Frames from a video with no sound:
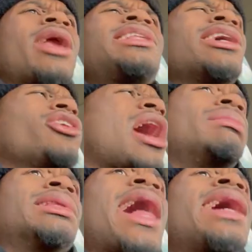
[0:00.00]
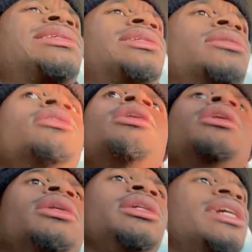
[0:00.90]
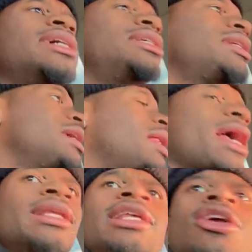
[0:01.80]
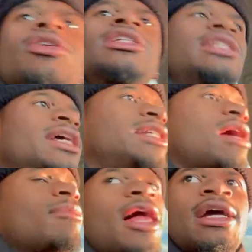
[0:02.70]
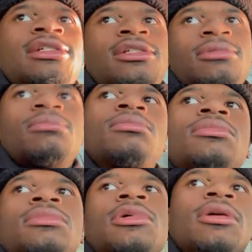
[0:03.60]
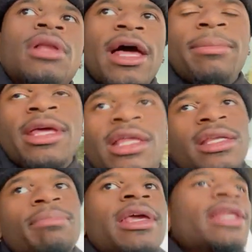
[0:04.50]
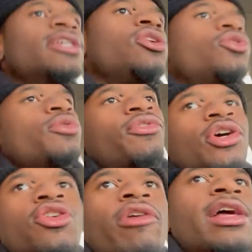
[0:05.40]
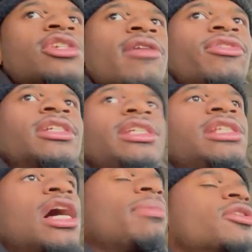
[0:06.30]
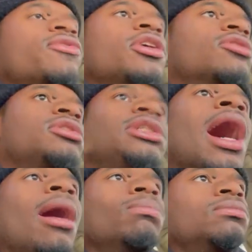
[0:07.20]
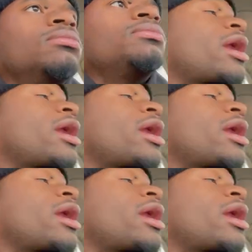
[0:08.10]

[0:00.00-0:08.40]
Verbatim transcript: I tell you I'm locked, you know what I'm saying? Like Lilo and Stitch, I'm locked. Like me and me and this YouTube finna go crazy. Y'all finna see what's up, I was finna go dumb.